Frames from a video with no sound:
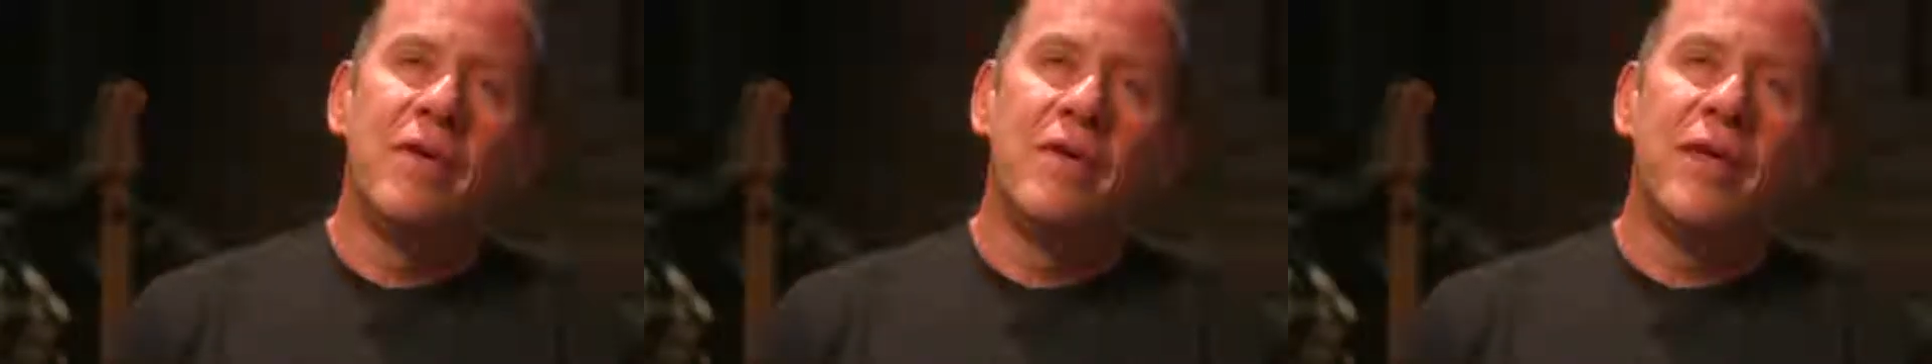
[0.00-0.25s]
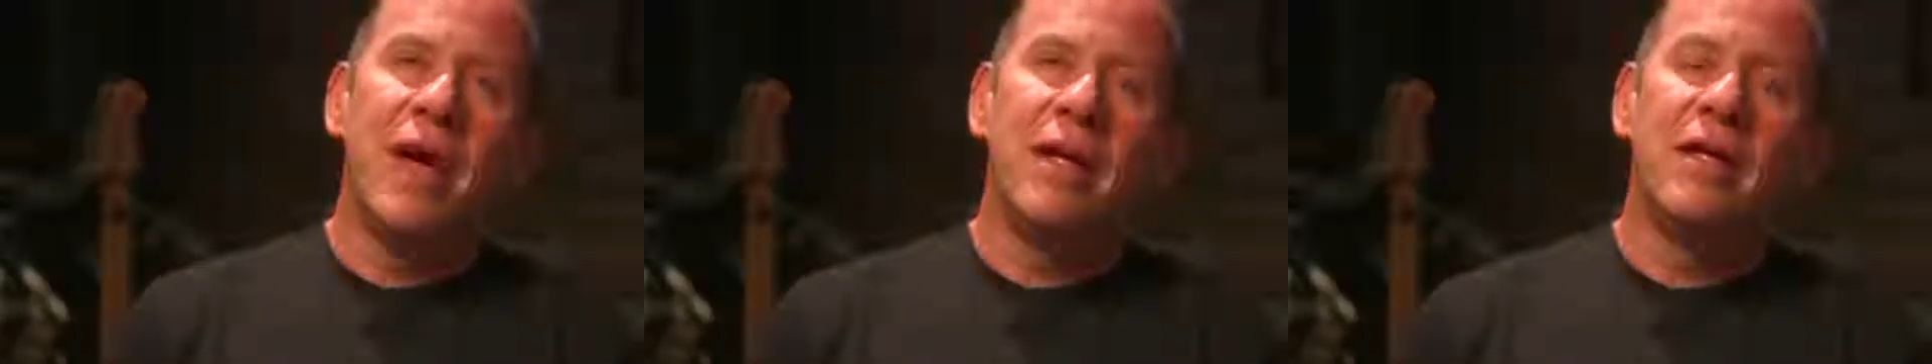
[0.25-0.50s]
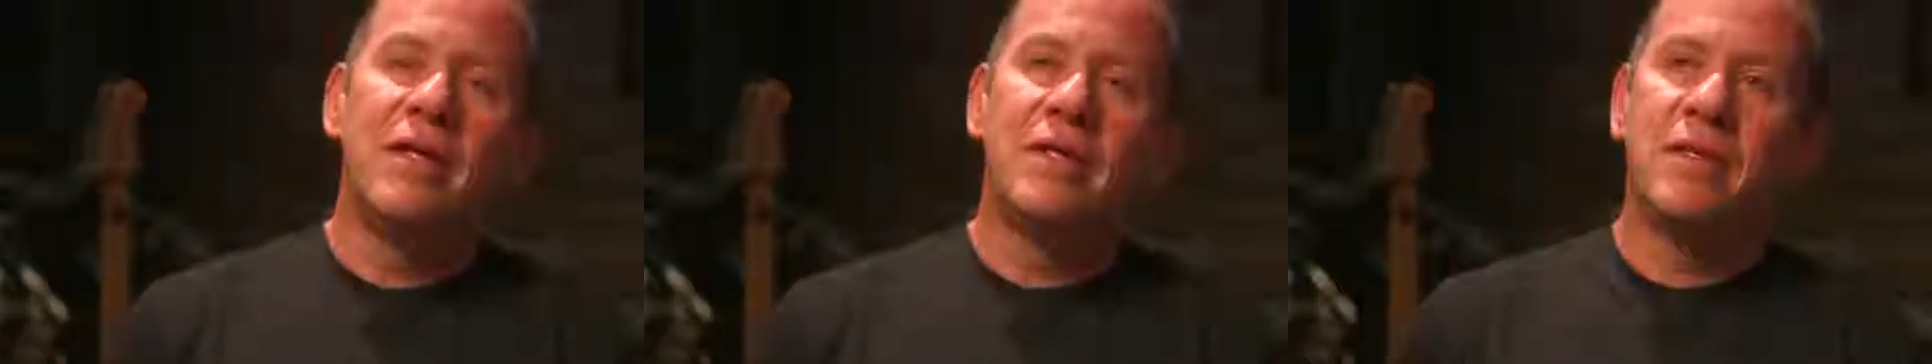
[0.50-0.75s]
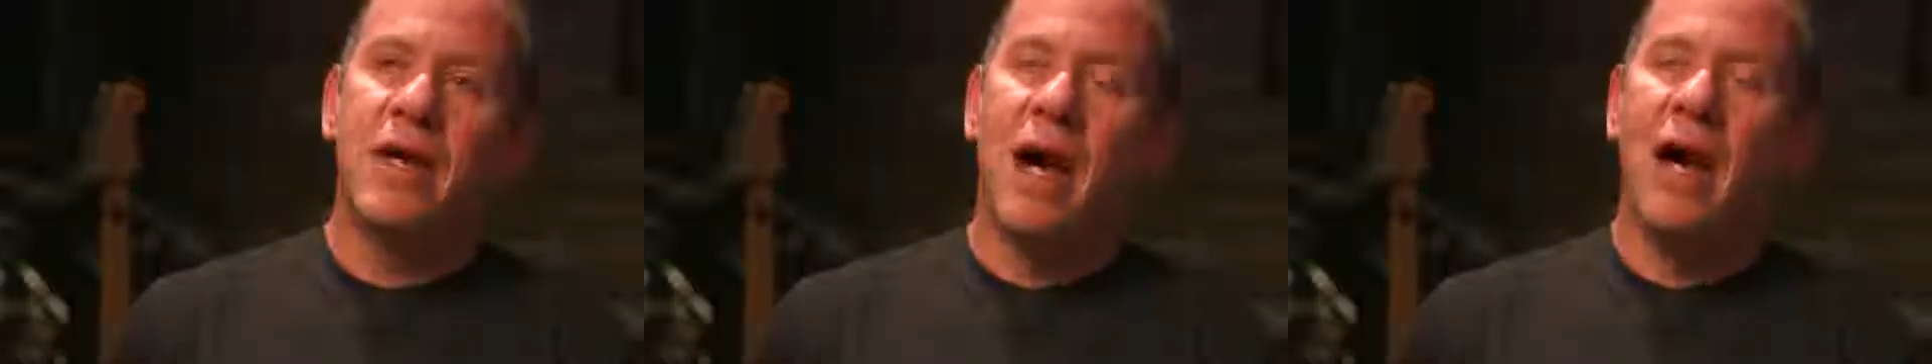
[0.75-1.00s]
they
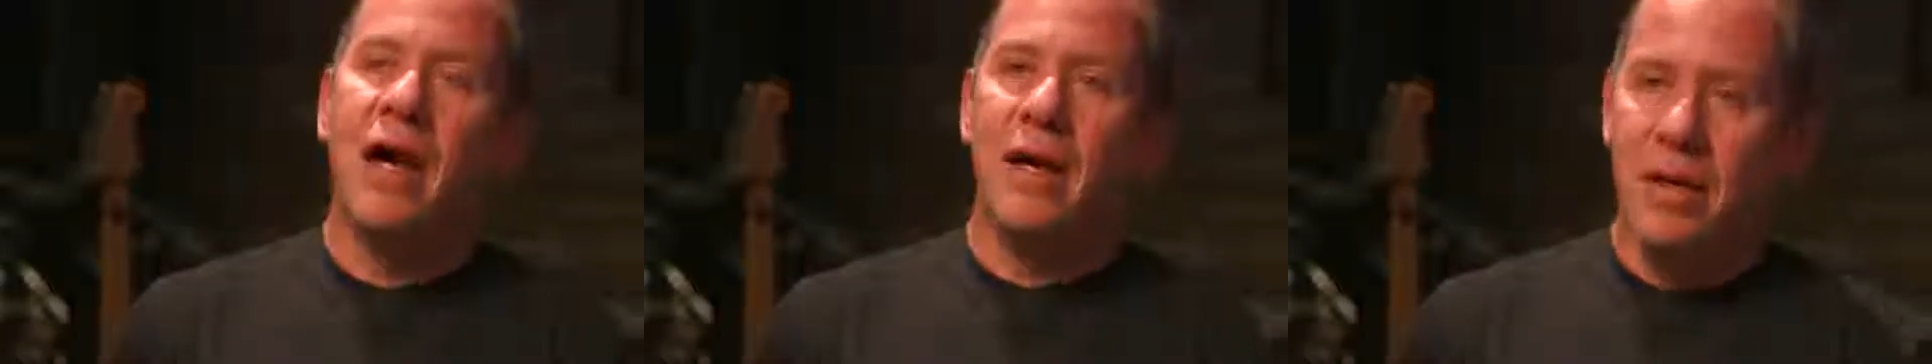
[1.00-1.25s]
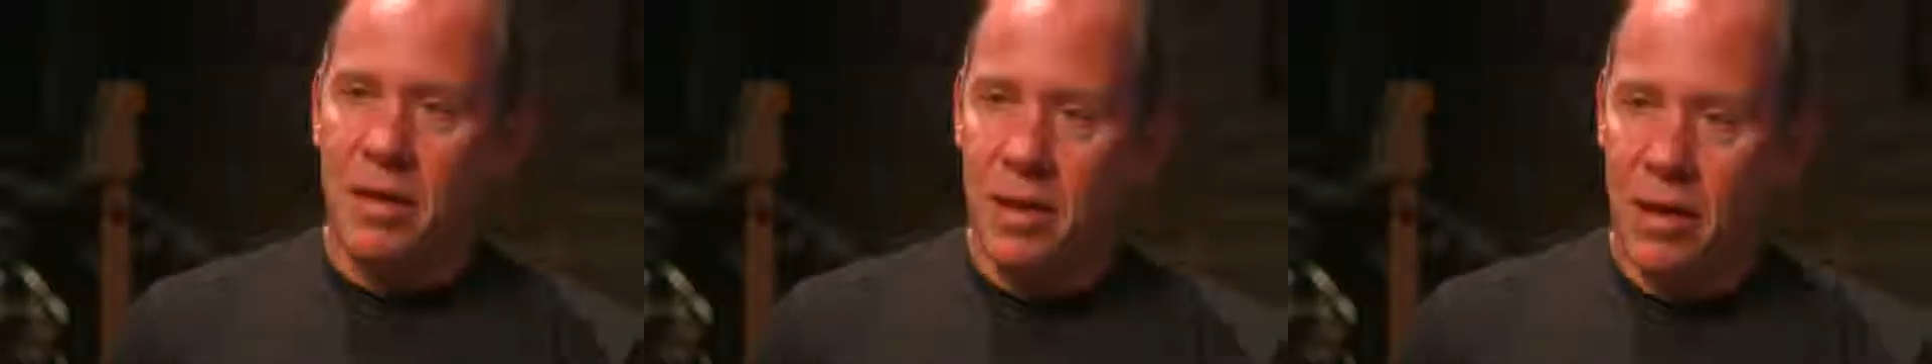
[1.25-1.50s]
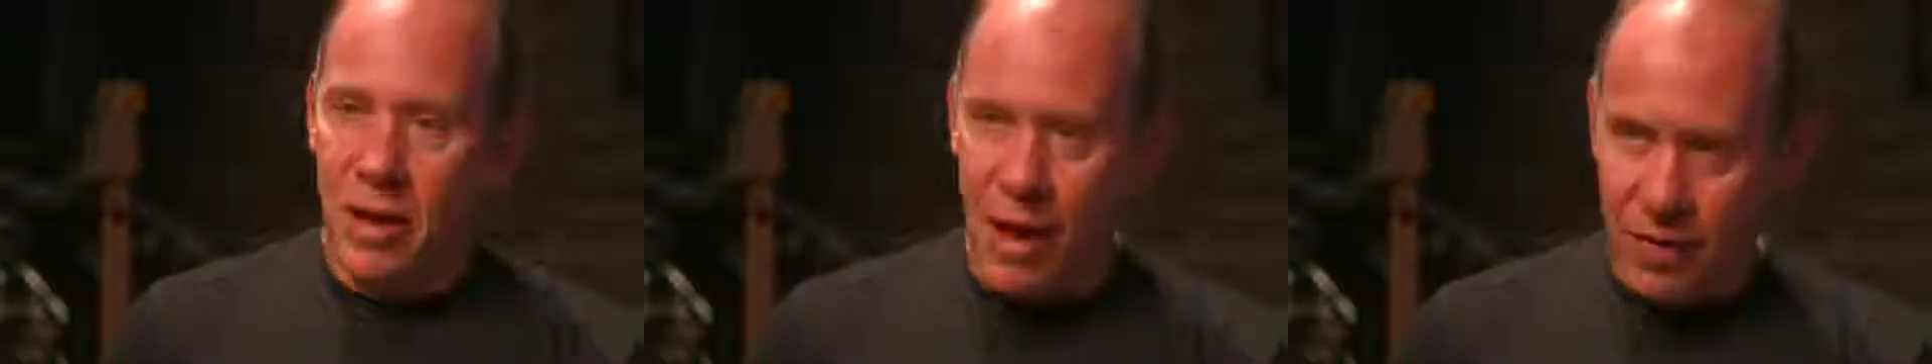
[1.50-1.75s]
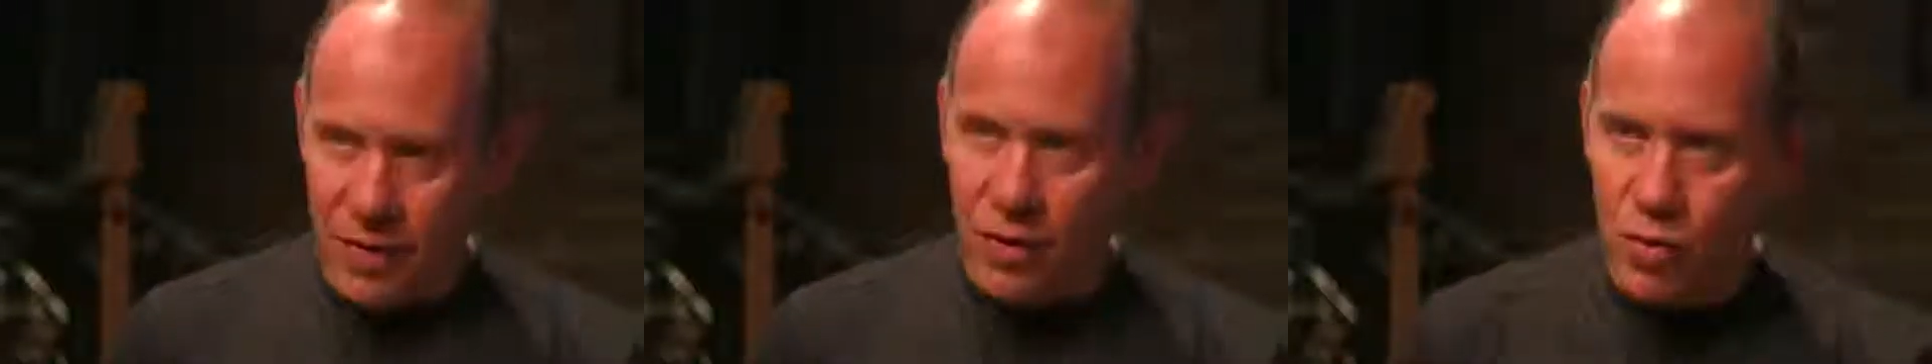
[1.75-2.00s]
decide,
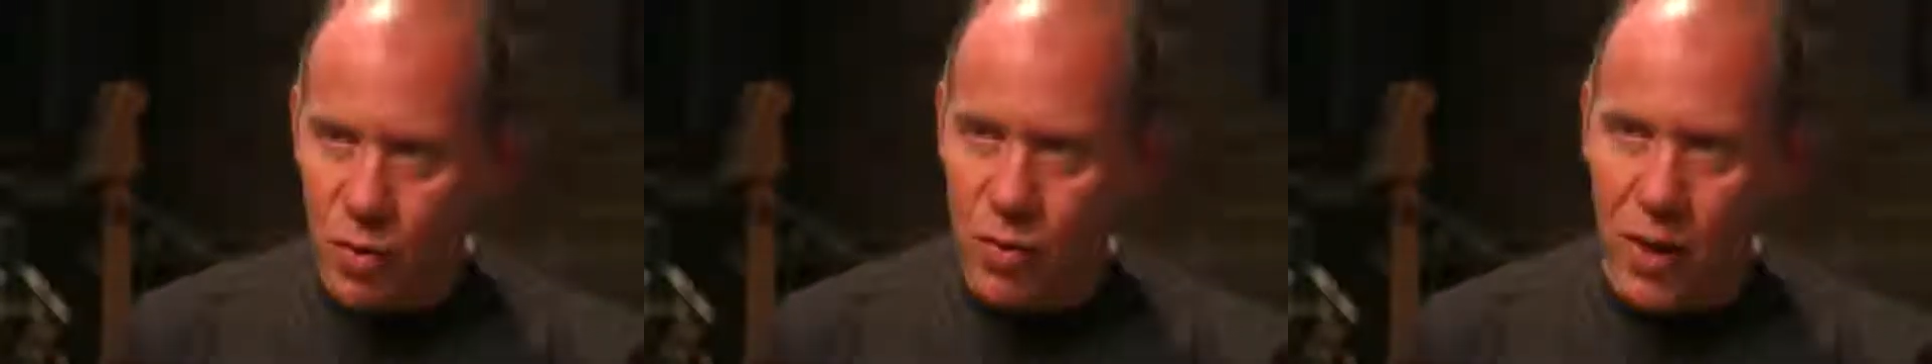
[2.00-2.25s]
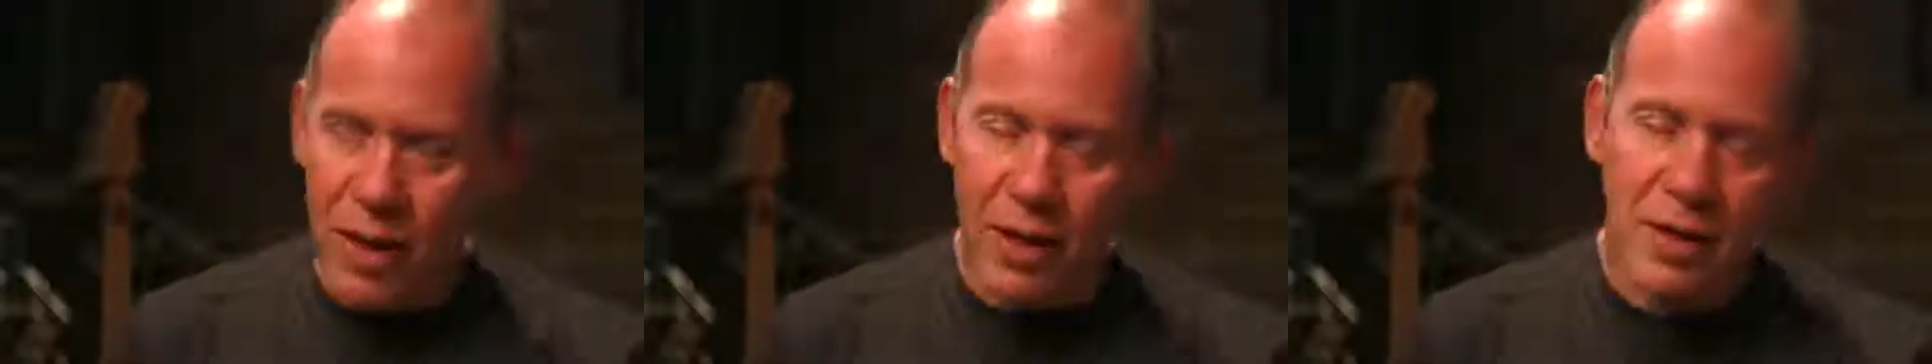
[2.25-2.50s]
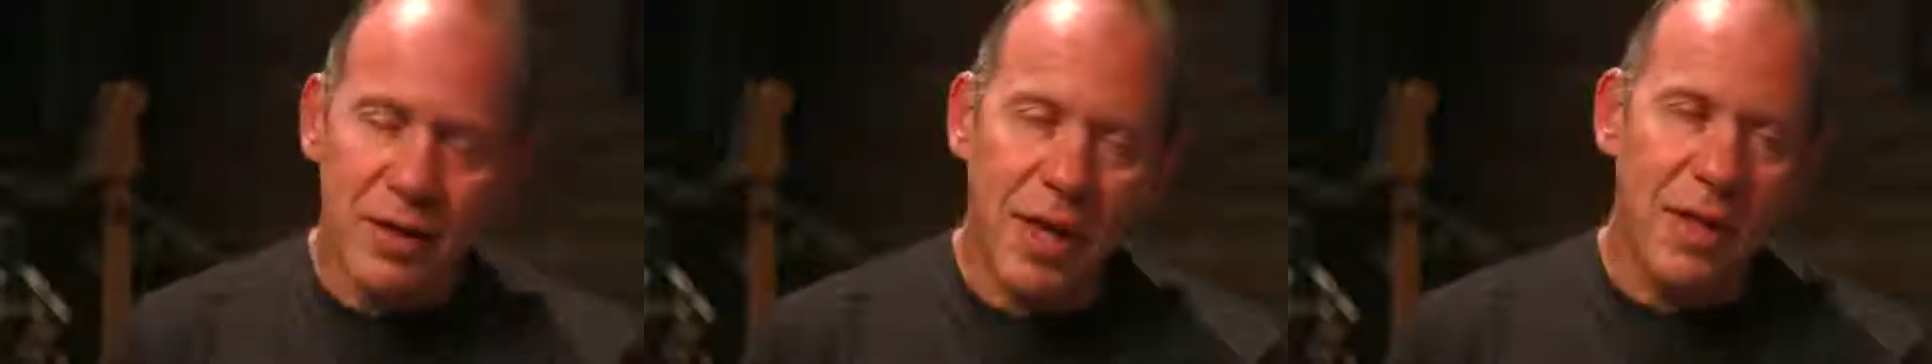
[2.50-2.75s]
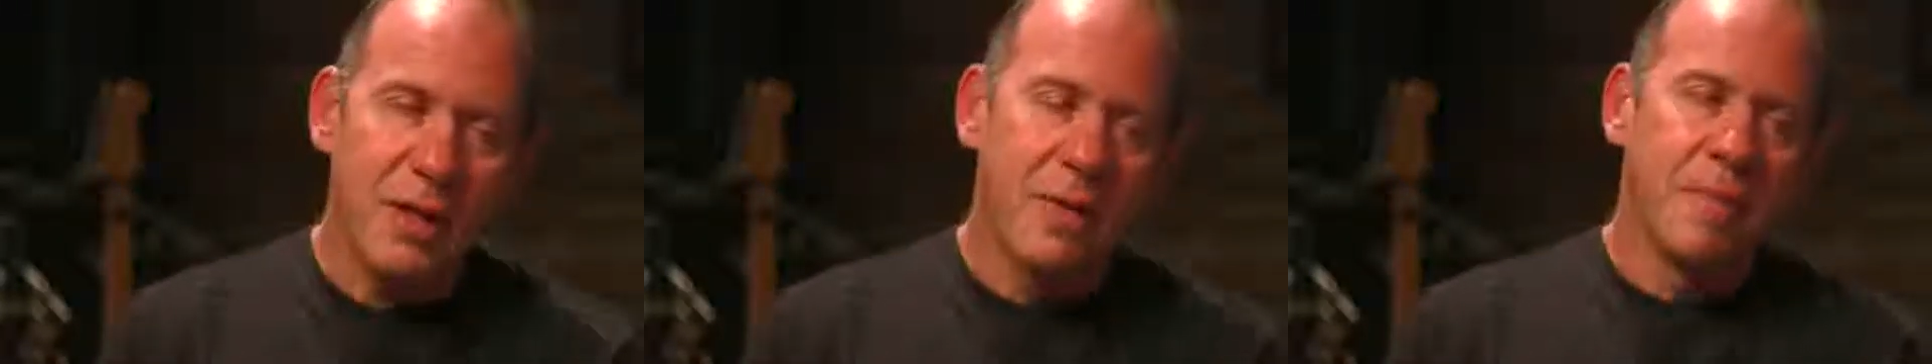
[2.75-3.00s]
I think to a great
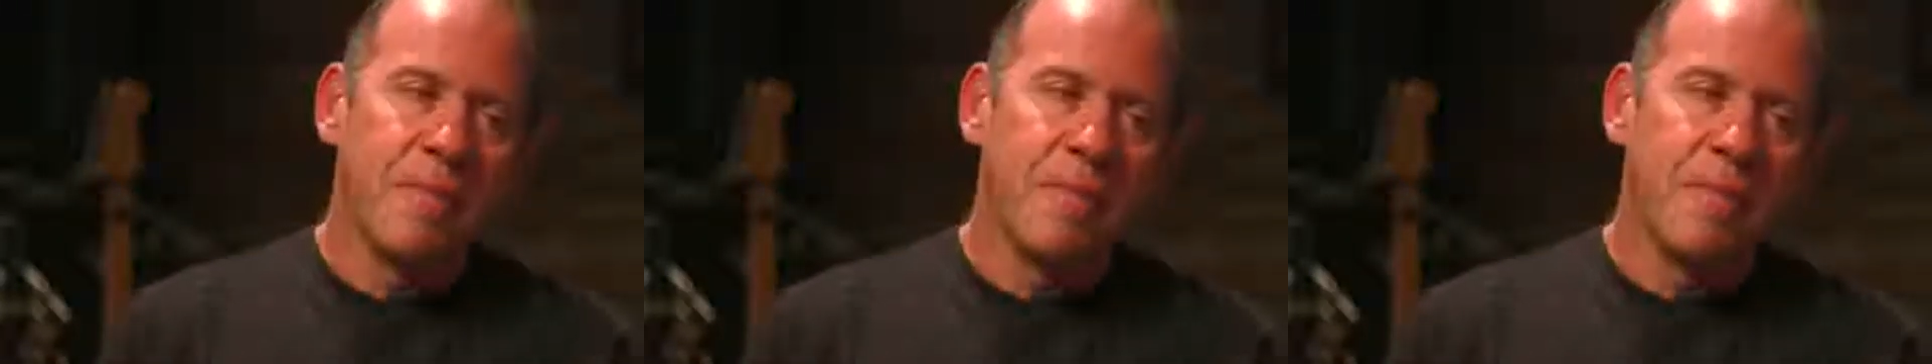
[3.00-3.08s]
extent,